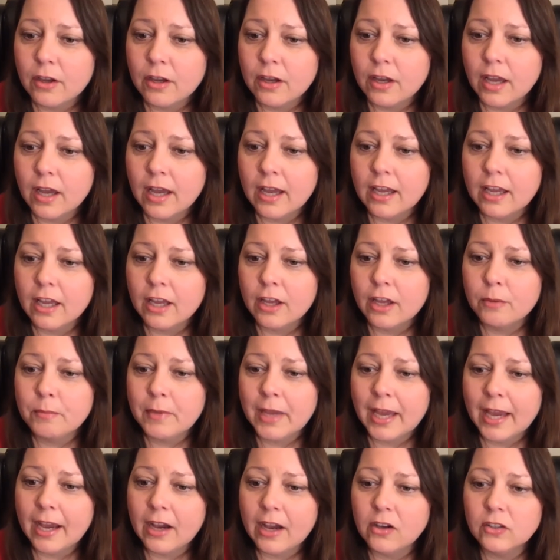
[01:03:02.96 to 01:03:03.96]

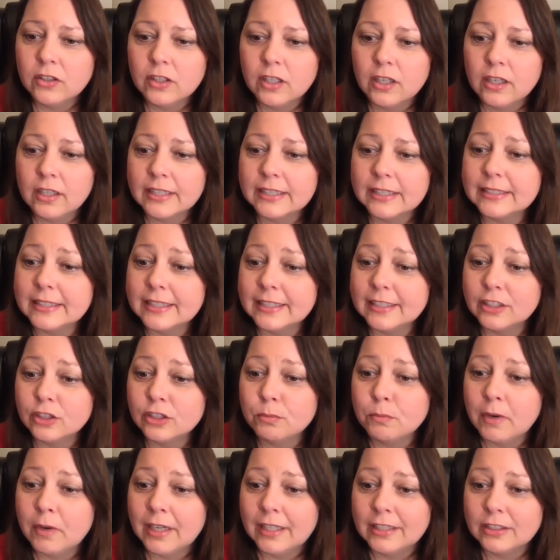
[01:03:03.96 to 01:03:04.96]
How long is each
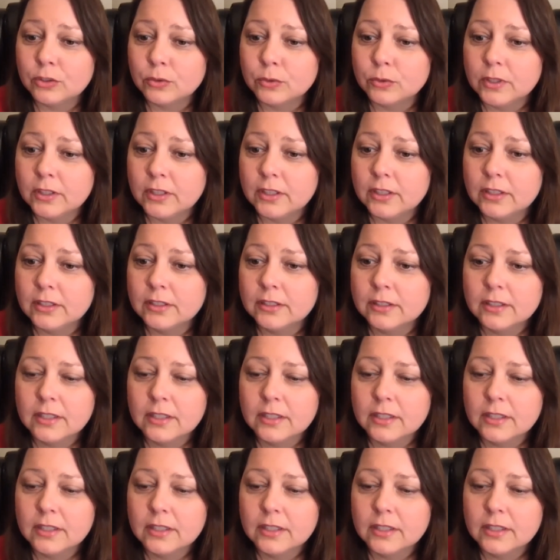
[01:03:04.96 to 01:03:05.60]
module?